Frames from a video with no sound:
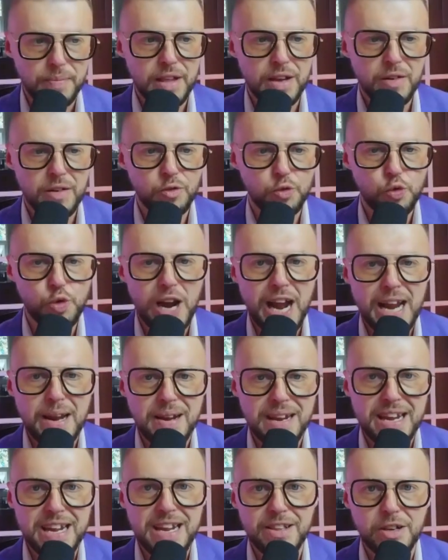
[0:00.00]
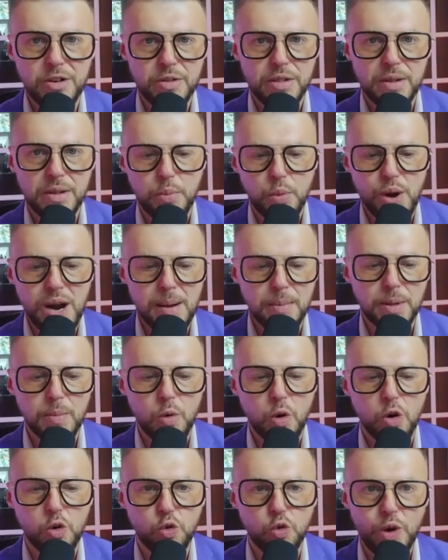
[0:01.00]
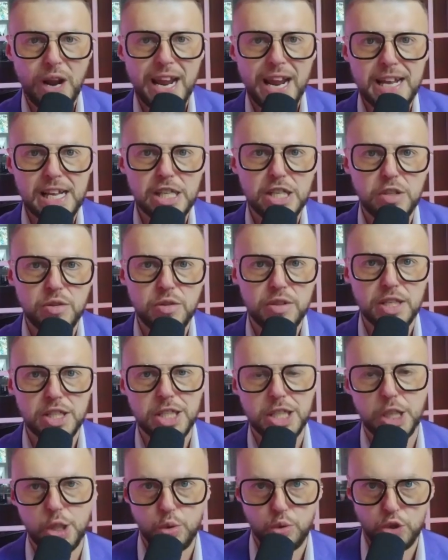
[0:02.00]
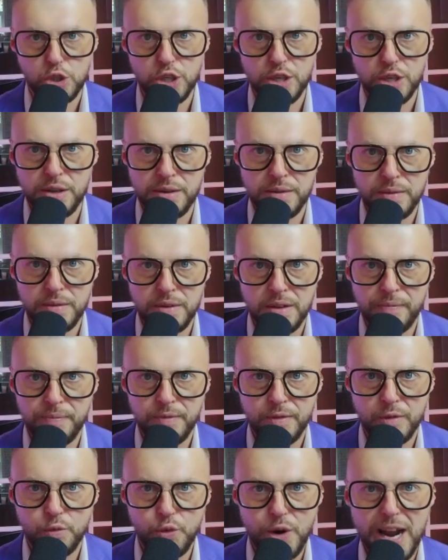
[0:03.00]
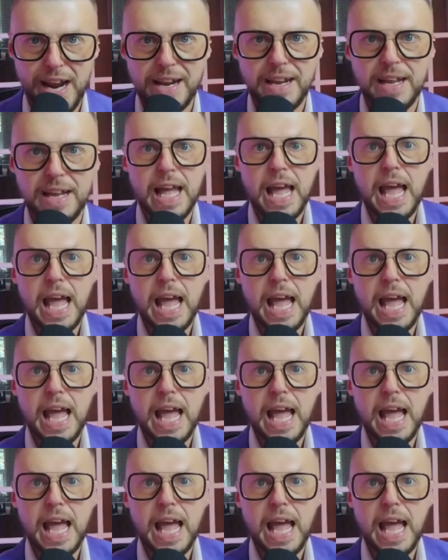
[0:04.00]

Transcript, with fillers: right into the problem or right into the solution, right?